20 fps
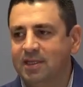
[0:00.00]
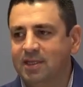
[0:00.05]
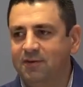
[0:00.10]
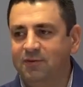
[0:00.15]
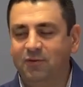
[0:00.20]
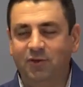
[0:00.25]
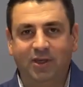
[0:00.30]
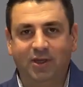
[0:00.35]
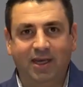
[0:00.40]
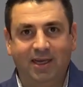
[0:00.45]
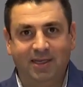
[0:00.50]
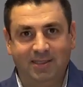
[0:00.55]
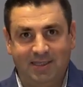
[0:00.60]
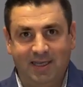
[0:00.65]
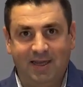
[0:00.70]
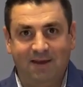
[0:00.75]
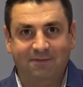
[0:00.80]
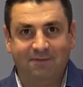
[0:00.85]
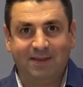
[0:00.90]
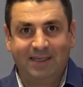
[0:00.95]
if you guys
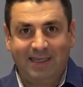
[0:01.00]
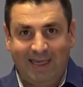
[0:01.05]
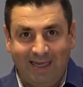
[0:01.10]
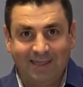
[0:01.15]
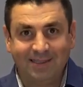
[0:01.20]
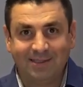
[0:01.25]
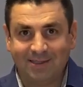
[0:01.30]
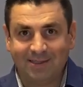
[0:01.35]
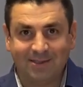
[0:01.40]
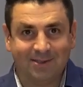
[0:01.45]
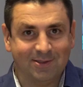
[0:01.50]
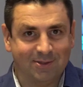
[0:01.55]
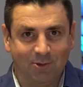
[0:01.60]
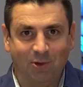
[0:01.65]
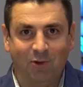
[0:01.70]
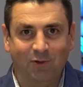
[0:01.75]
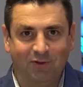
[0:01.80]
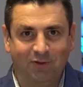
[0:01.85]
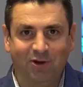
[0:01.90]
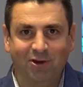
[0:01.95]
have guests
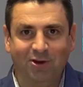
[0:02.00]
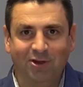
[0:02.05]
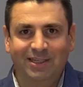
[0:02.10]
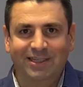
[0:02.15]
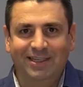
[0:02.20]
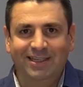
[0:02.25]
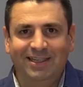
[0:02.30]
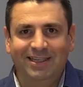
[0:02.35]
over,